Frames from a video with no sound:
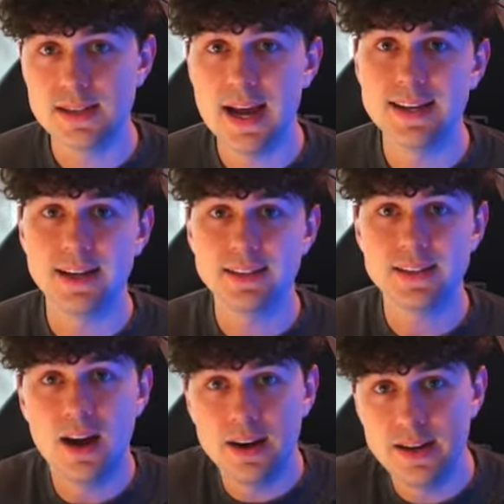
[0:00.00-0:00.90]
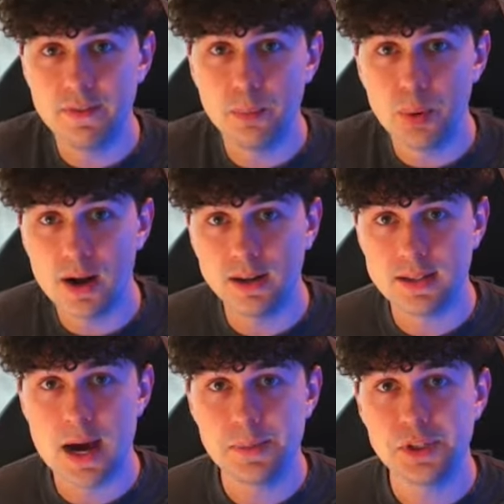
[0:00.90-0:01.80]
has a ton of different product
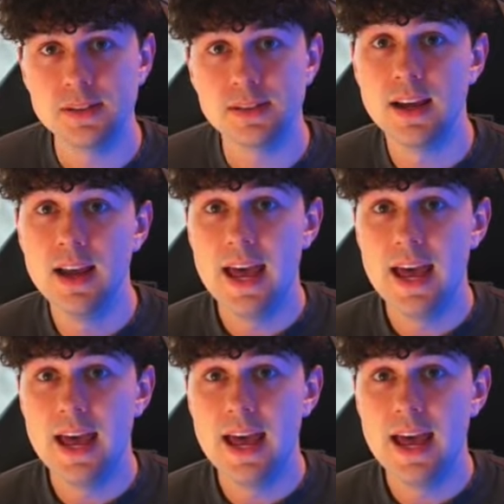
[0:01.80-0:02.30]
options